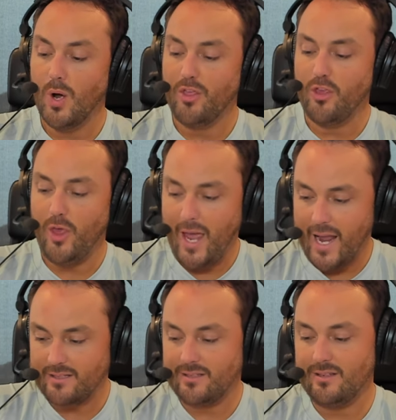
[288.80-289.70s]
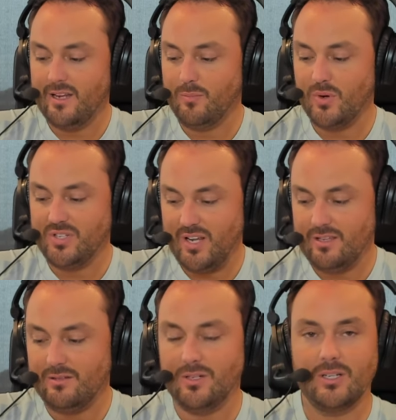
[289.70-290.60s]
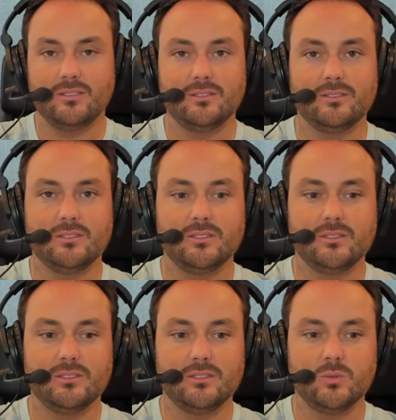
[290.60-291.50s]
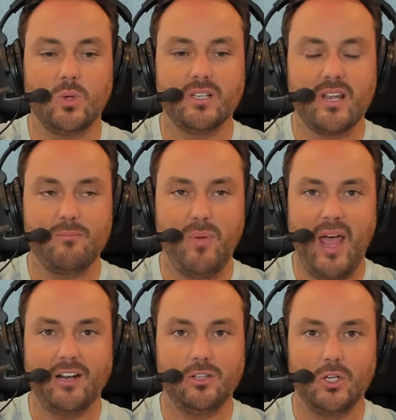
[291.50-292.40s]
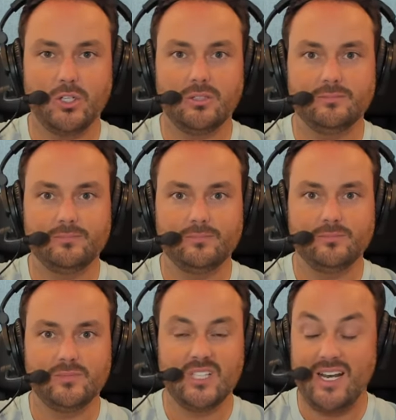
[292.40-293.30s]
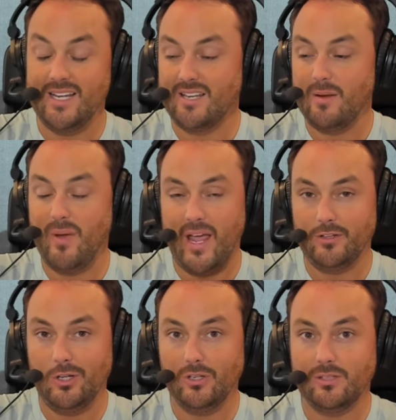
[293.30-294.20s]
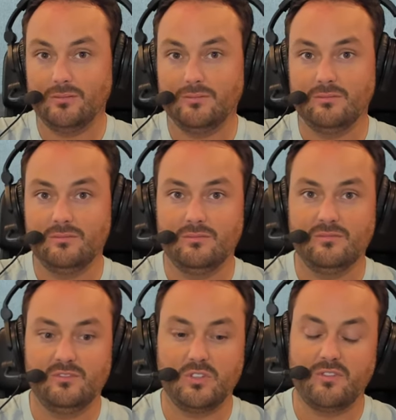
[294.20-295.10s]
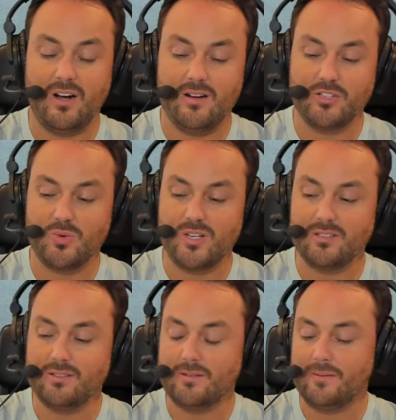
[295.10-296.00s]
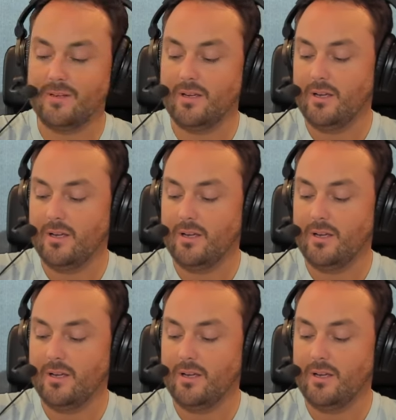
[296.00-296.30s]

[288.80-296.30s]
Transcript: But that, in particular, was a bad look. It is a bad look for various reasons.